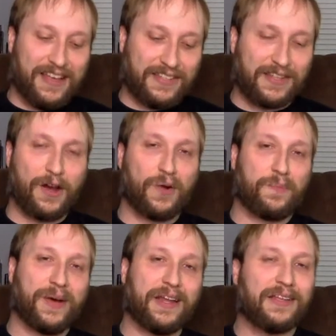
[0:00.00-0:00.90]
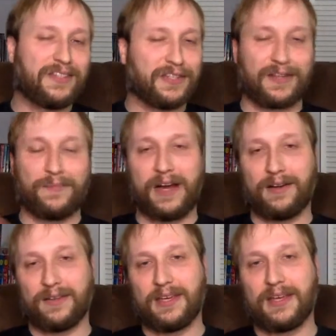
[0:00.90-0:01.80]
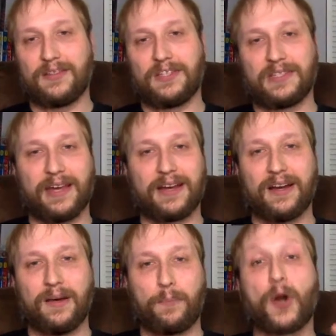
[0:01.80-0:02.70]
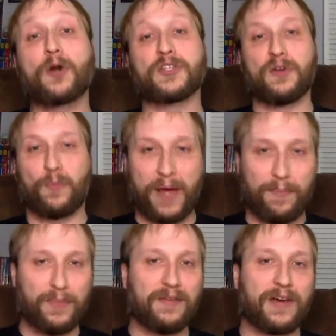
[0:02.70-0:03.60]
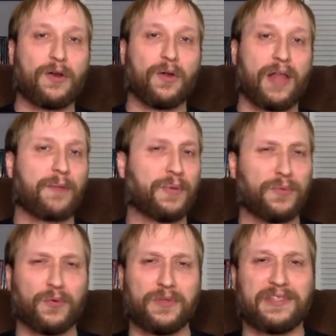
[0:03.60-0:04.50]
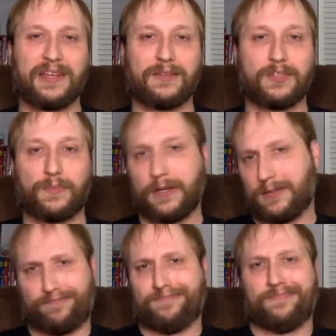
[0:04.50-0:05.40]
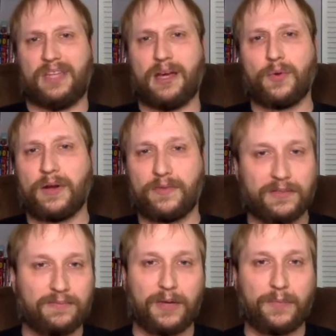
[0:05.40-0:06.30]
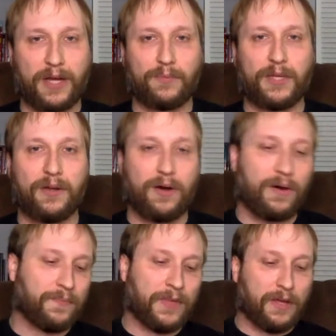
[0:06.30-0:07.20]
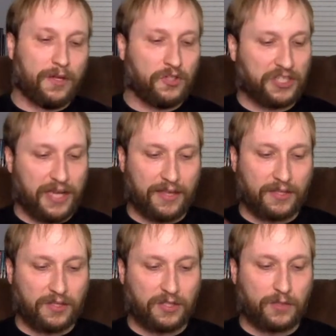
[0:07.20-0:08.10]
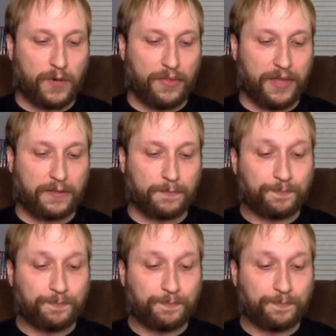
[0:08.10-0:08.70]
So, but it's just a minor thing. It's just like a personal pet peeve. I know a lot of people would see it and just be like, yeah, whatever, doesn't bother me at all. Just saying, that's a small thing.